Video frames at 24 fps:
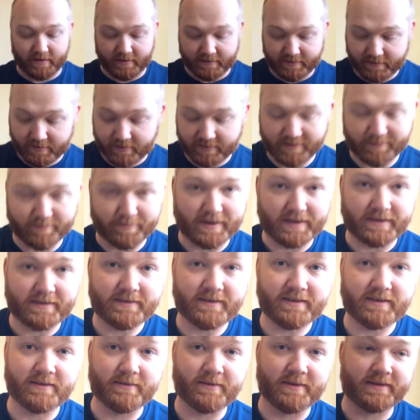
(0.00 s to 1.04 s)
It's called a
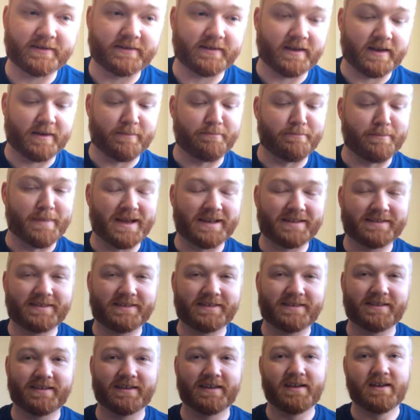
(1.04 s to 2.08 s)
BCUSA
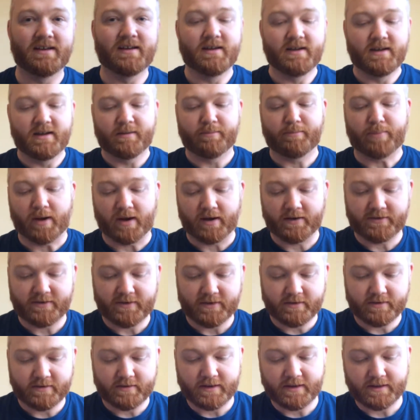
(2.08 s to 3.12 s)
MEST
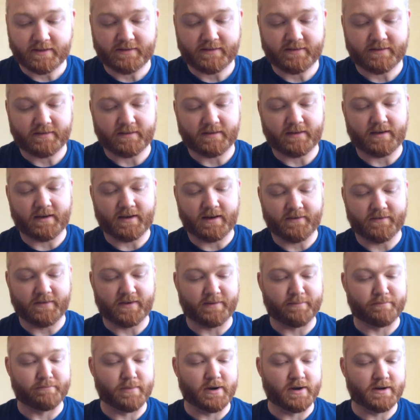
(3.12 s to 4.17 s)
Poncho. It's kind of
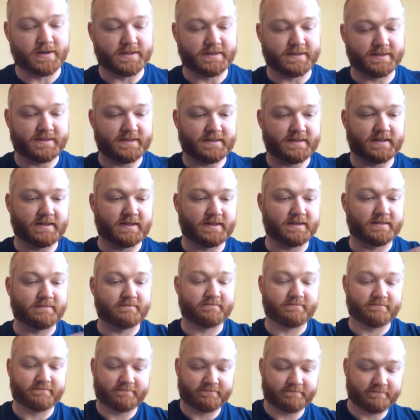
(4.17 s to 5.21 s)
an emergency
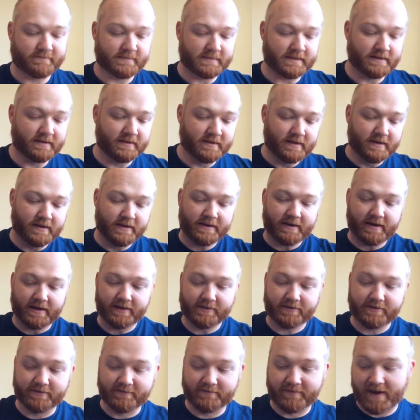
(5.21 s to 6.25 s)
kind
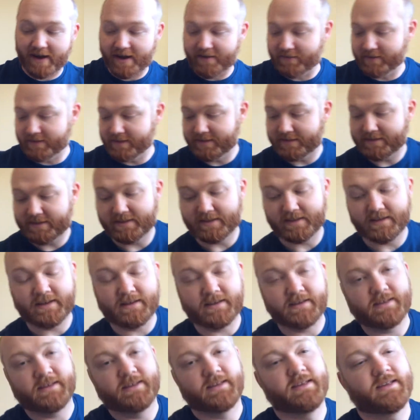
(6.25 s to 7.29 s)
of survivalist
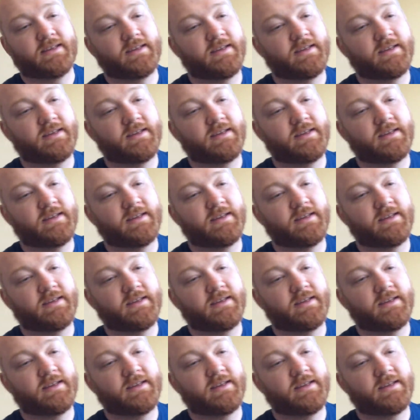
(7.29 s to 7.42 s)
thing.